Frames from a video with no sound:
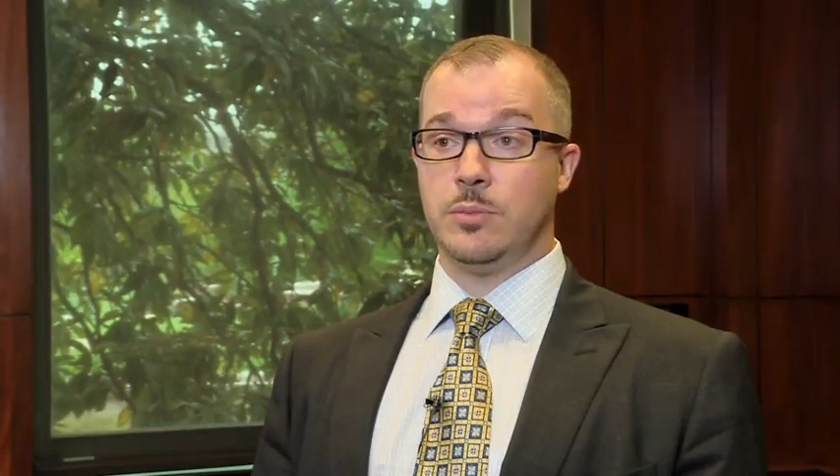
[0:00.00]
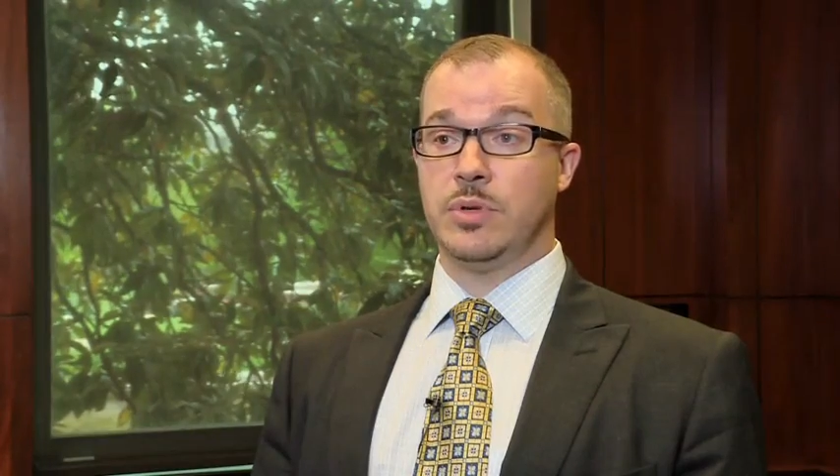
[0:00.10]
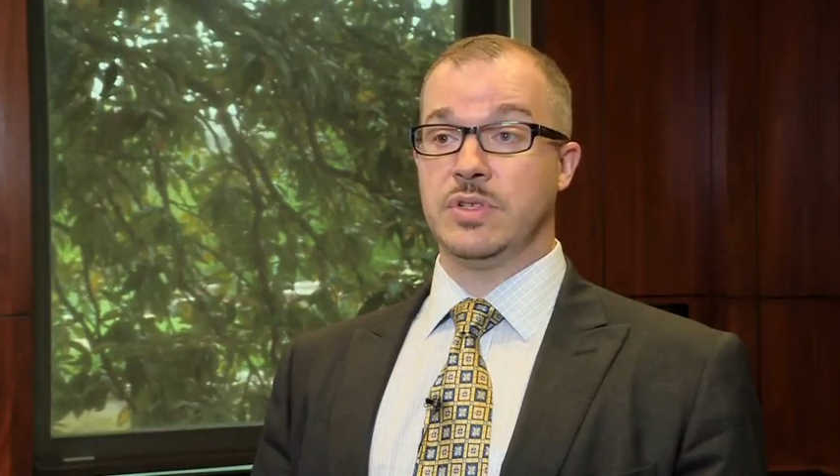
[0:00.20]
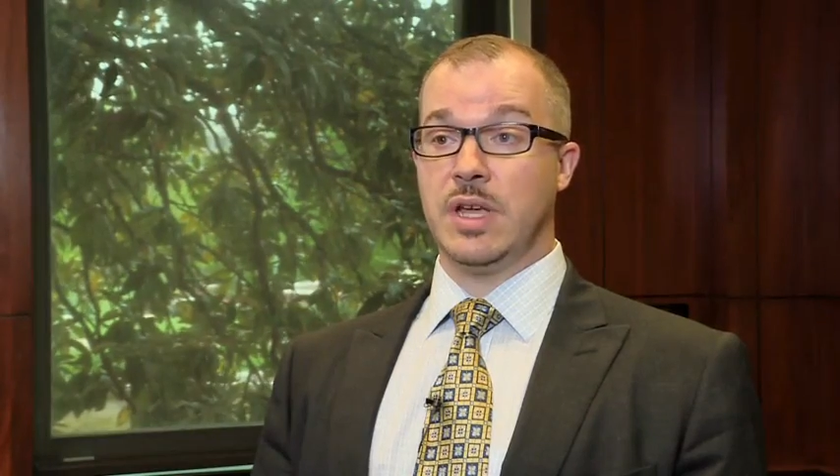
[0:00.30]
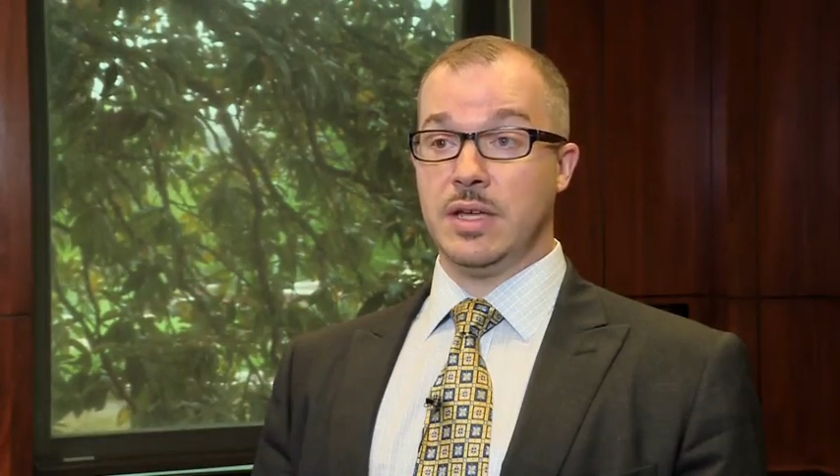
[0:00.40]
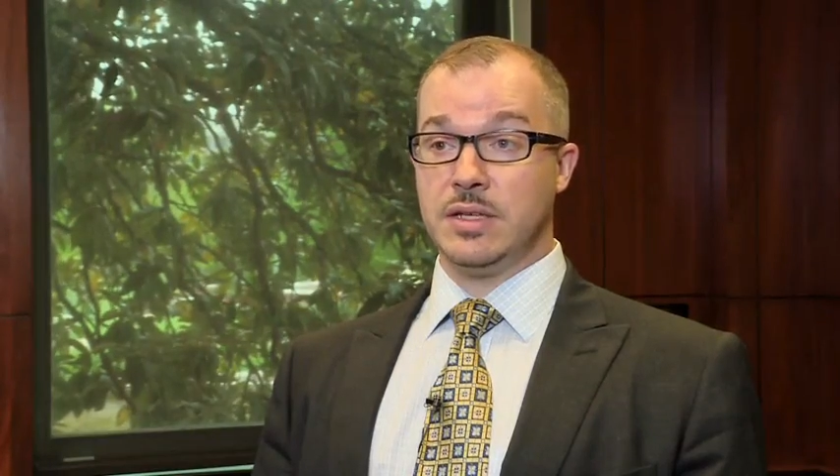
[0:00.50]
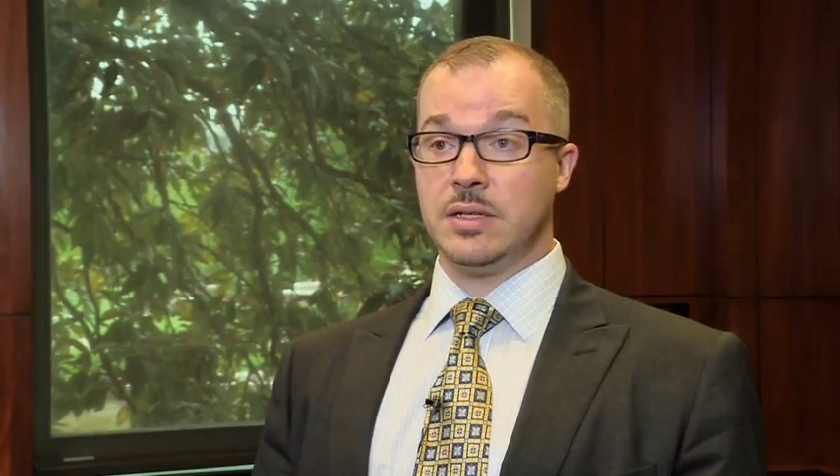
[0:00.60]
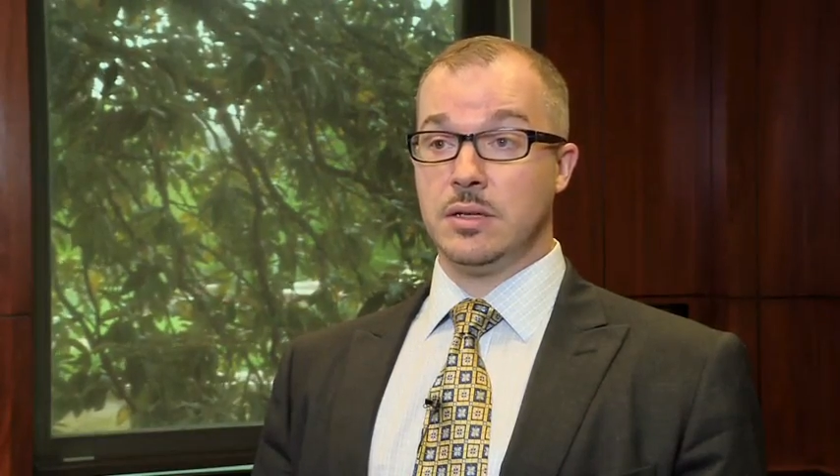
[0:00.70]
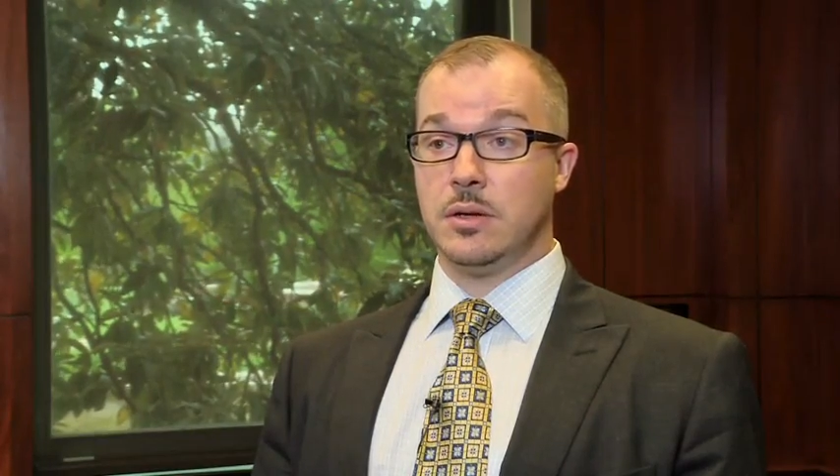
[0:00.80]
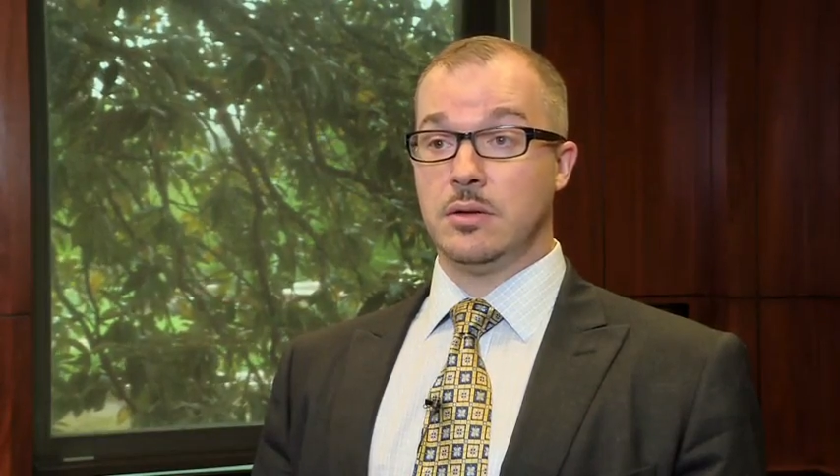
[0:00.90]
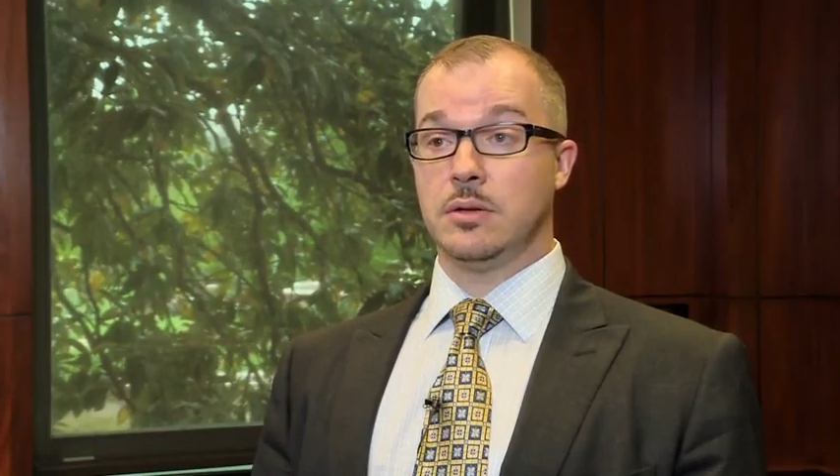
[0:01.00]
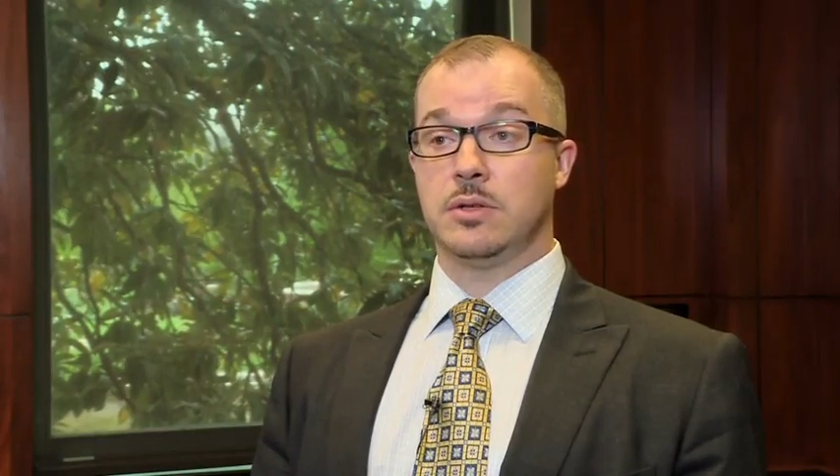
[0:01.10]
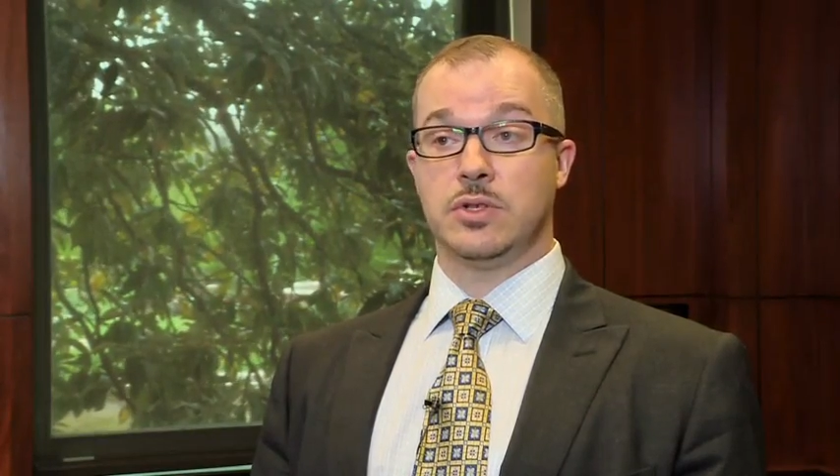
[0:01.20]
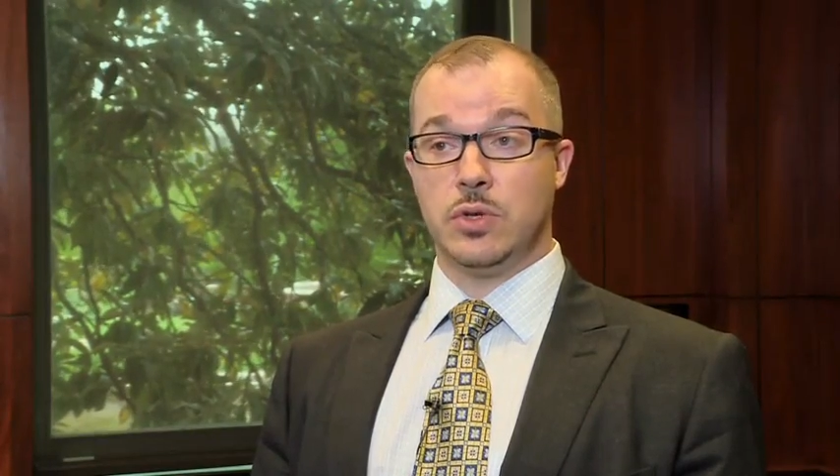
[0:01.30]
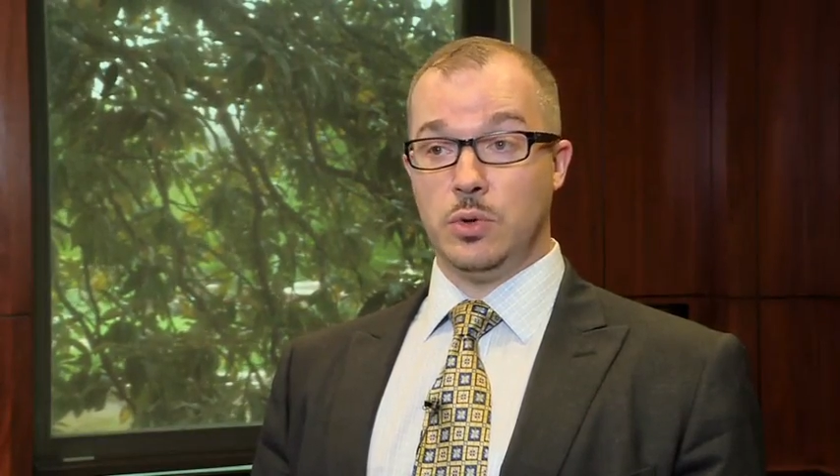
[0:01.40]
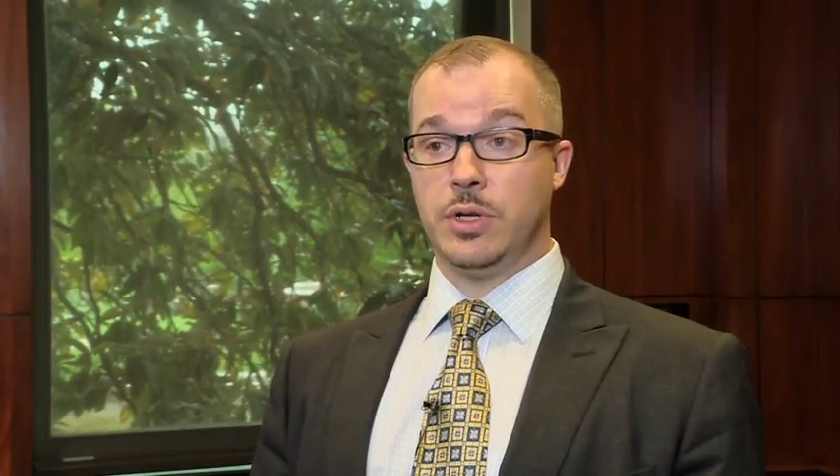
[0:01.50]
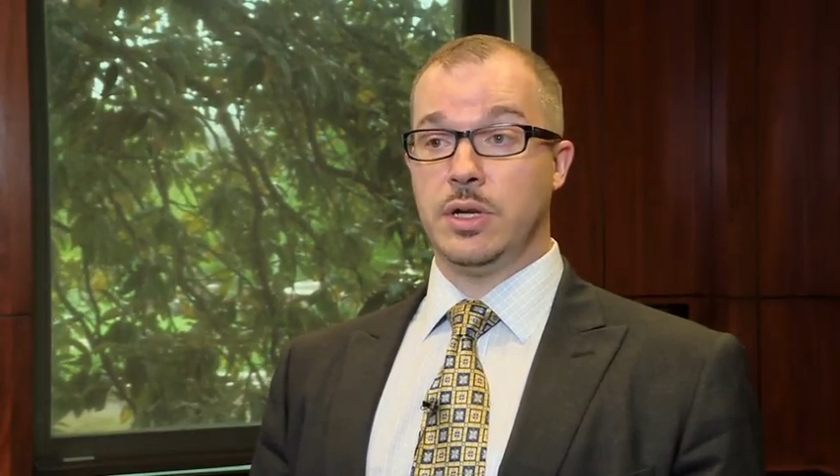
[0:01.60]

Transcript: to possess stolen